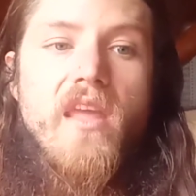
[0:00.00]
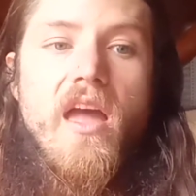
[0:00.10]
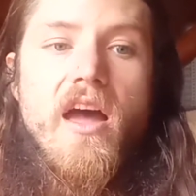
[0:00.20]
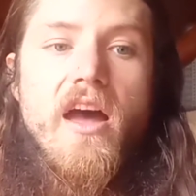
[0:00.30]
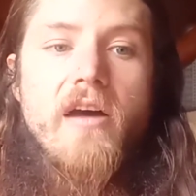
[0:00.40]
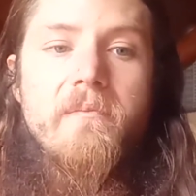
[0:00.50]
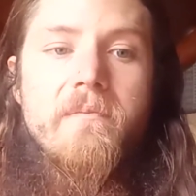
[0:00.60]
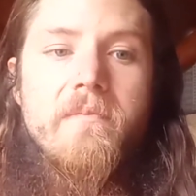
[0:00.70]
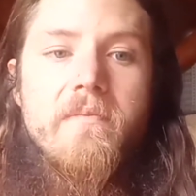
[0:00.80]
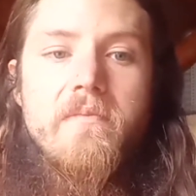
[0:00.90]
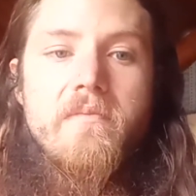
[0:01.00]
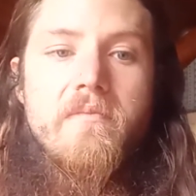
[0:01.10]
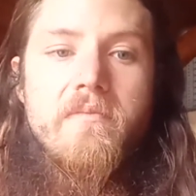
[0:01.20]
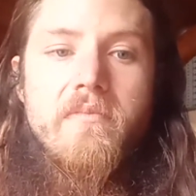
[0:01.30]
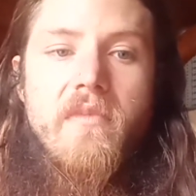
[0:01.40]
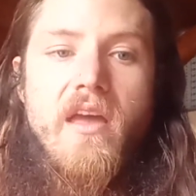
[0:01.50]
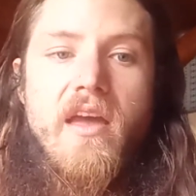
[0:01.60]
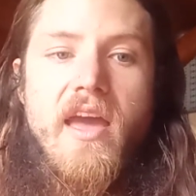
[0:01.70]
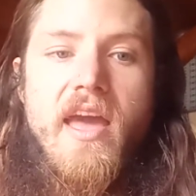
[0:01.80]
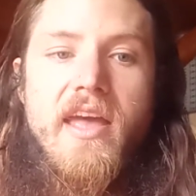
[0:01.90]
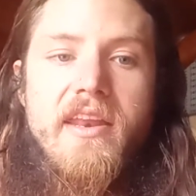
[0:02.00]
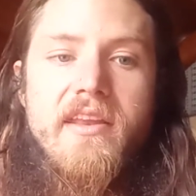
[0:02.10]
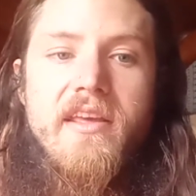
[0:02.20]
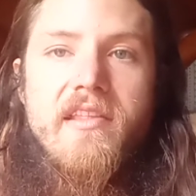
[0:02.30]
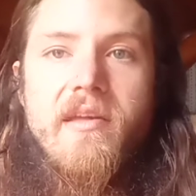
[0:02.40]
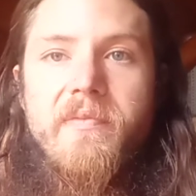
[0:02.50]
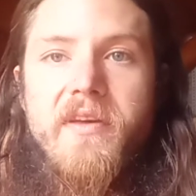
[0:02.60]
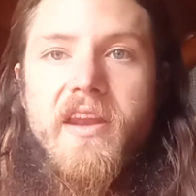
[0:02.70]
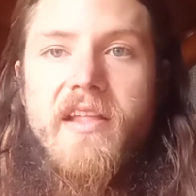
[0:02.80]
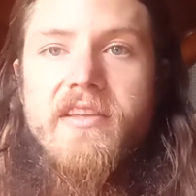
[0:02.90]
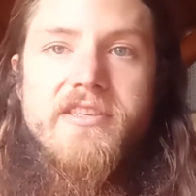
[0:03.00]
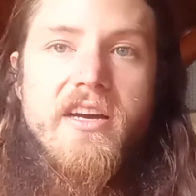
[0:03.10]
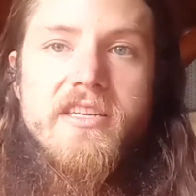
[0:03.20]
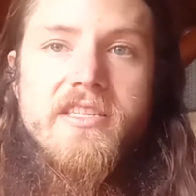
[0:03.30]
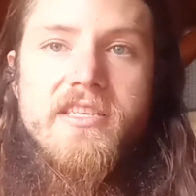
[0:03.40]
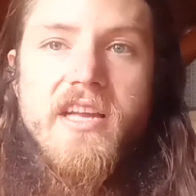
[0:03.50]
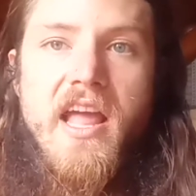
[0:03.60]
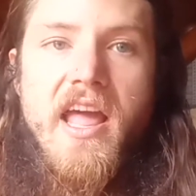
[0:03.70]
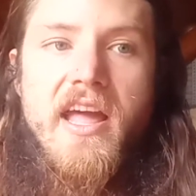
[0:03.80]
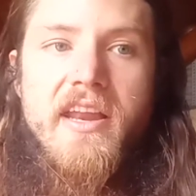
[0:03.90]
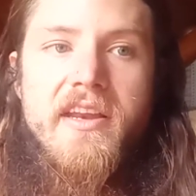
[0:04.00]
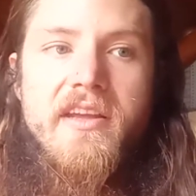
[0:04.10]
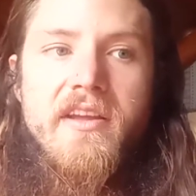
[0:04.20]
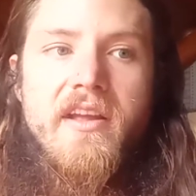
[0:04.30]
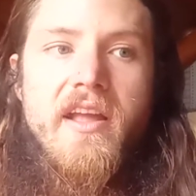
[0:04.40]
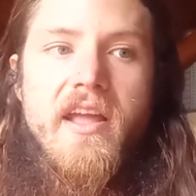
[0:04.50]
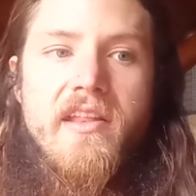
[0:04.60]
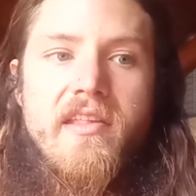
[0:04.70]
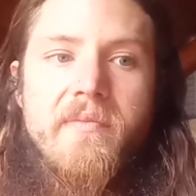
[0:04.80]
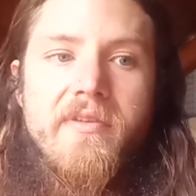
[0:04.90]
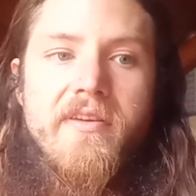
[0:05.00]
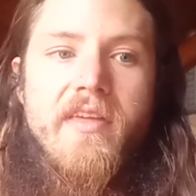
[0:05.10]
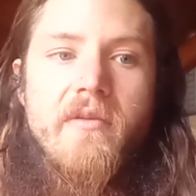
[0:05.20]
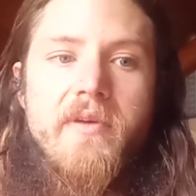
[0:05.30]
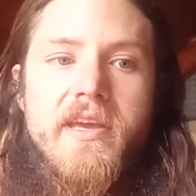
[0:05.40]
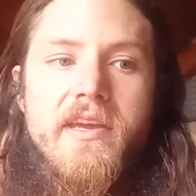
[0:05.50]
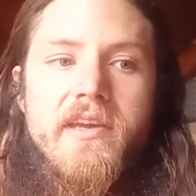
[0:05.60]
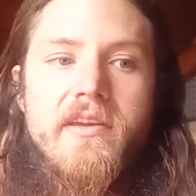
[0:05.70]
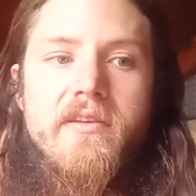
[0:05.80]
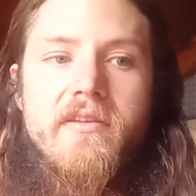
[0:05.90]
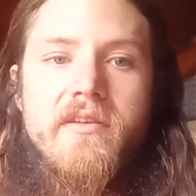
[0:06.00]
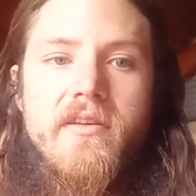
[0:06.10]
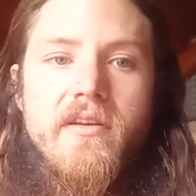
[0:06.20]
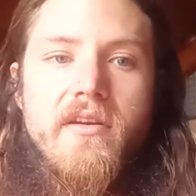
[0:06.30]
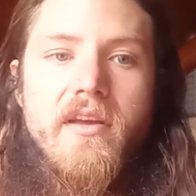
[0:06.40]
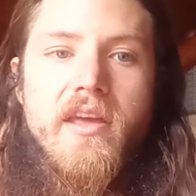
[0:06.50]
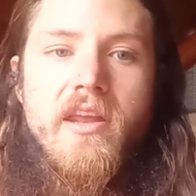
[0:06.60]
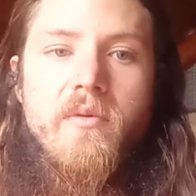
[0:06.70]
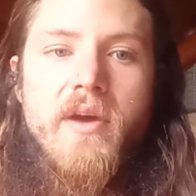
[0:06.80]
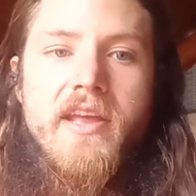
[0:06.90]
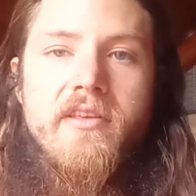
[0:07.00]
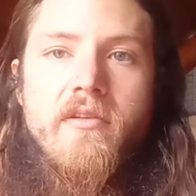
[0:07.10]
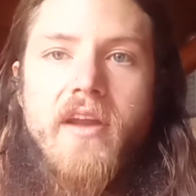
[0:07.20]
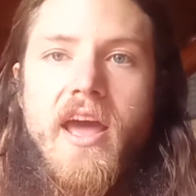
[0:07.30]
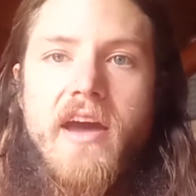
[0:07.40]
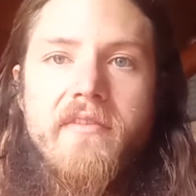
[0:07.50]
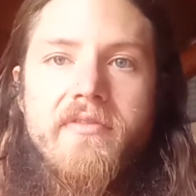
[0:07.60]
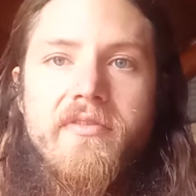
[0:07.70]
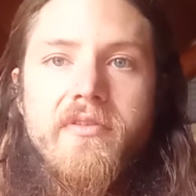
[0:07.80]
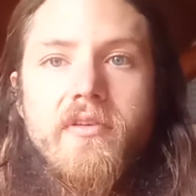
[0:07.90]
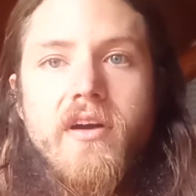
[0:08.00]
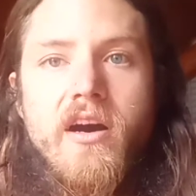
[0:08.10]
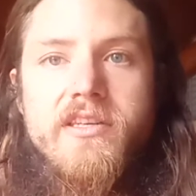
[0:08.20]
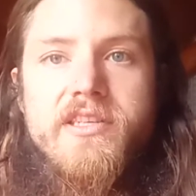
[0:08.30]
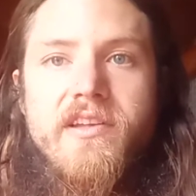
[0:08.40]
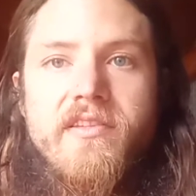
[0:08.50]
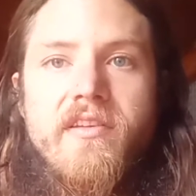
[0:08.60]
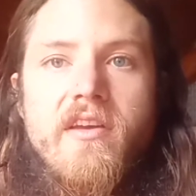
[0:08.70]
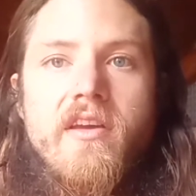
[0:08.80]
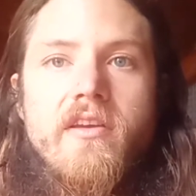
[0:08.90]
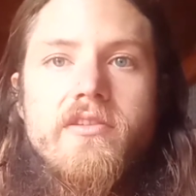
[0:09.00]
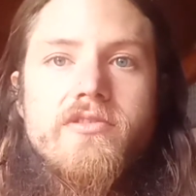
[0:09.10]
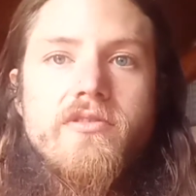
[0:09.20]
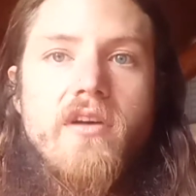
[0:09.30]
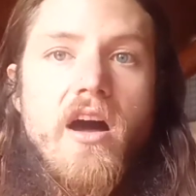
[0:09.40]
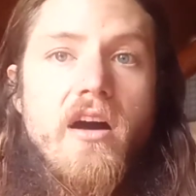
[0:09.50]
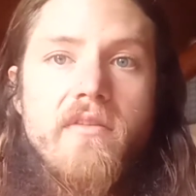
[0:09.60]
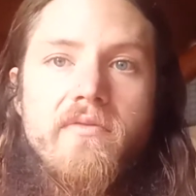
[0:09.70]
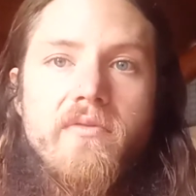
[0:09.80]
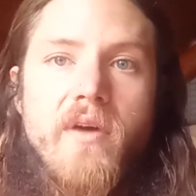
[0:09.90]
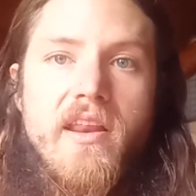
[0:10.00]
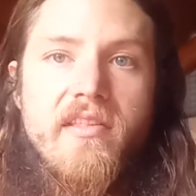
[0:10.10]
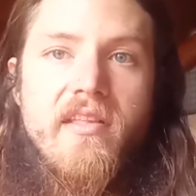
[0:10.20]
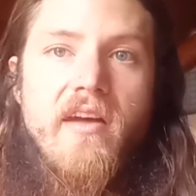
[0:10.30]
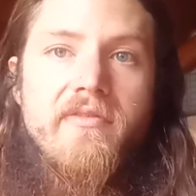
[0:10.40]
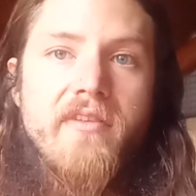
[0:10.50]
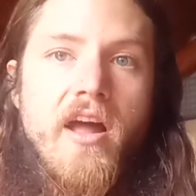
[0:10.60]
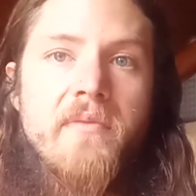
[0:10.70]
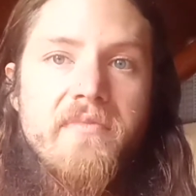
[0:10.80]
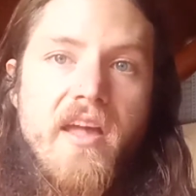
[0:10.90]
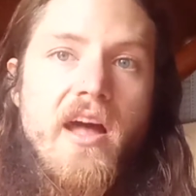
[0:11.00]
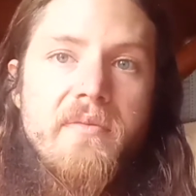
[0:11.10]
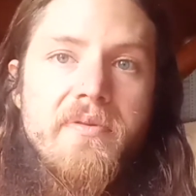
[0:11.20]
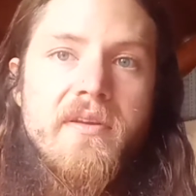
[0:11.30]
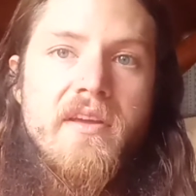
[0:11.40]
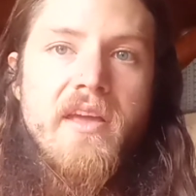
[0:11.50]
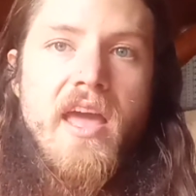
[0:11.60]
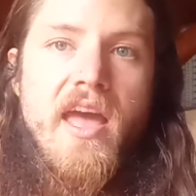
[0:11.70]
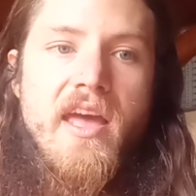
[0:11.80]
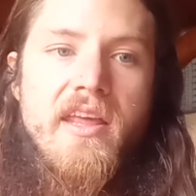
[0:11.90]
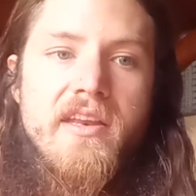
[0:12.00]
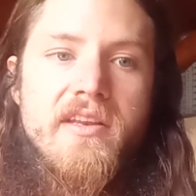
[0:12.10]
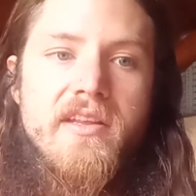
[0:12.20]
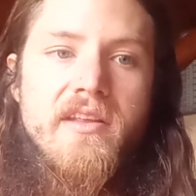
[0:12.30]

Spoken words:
And it's something not to judge, and it's something that we, in a way, don't have the full conscious control of when stuff comes up. And